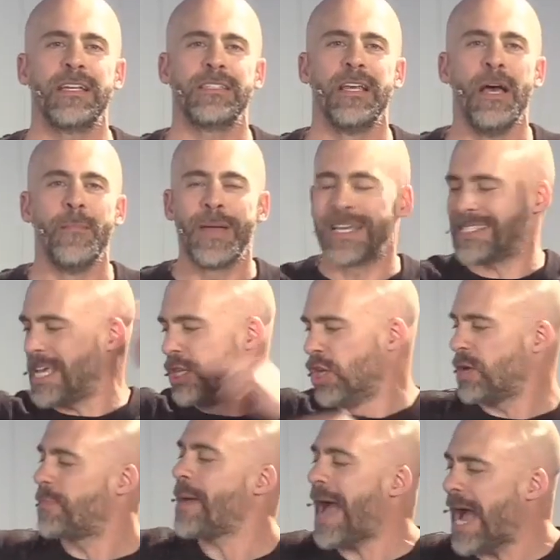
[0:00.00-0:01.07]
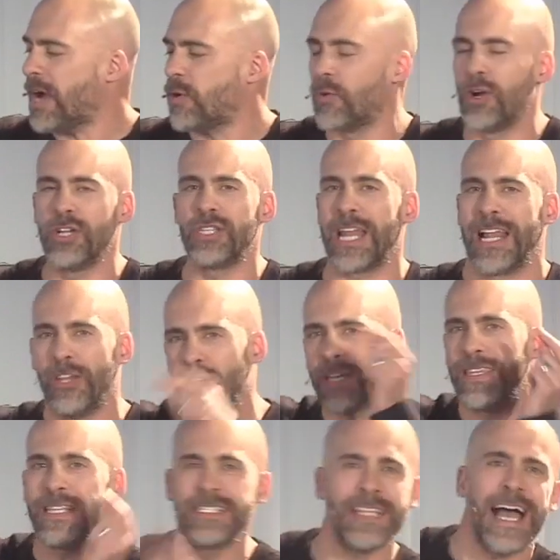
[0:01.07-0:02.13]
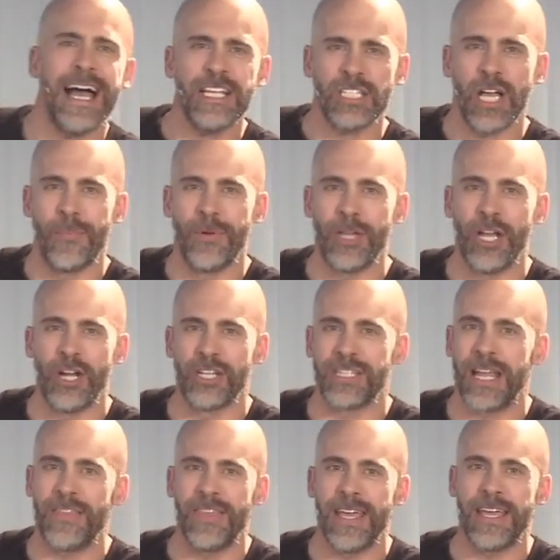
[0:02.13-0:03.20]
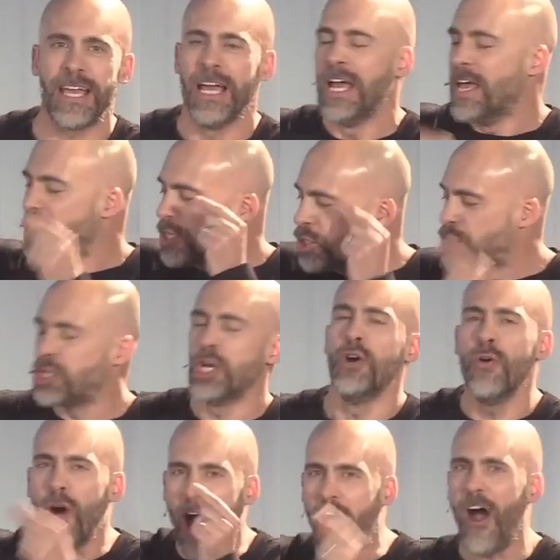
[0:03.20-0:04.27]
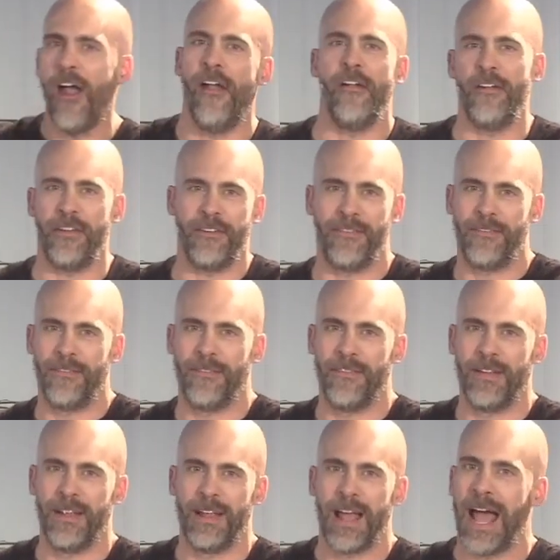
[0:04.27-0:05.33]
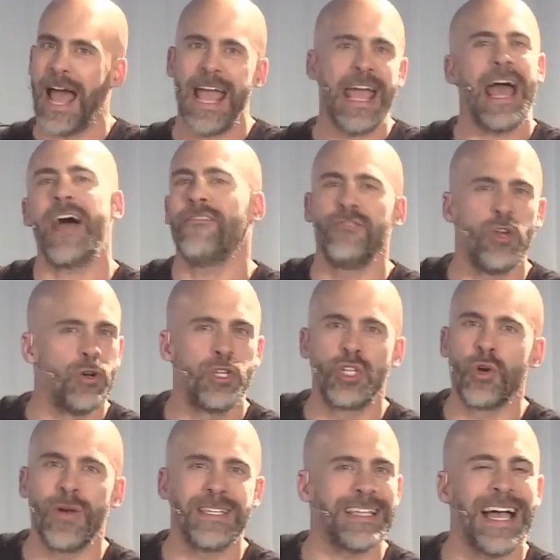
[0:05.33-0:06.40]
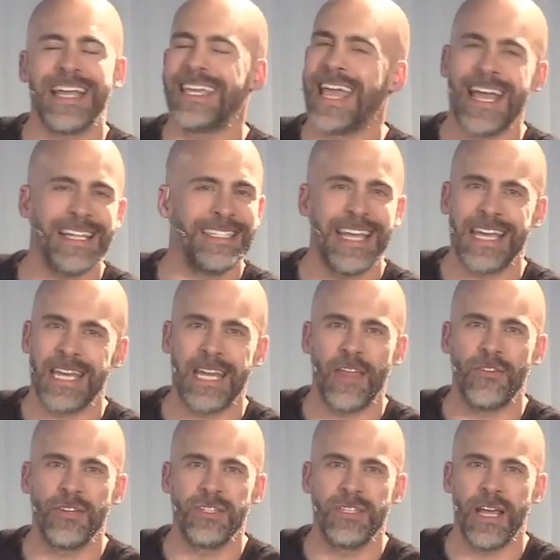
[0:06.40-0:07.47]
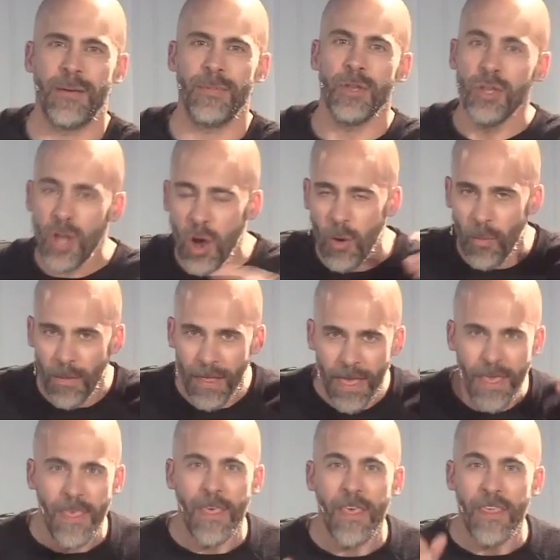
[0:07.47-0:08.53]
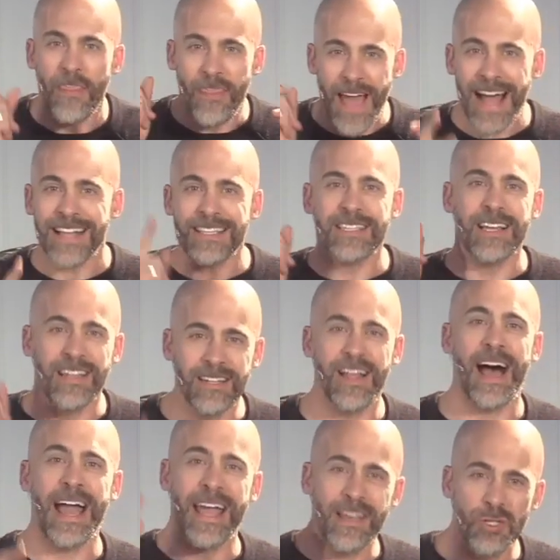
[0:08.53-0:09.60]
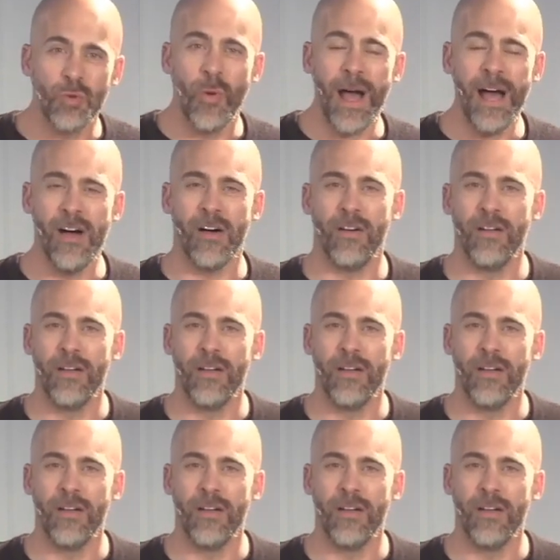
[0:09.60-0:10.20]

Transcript: because I look backwards and I look at these last couple years and I think, it's too hard. I have no choice. I can't take another step. No, that's a lie as well.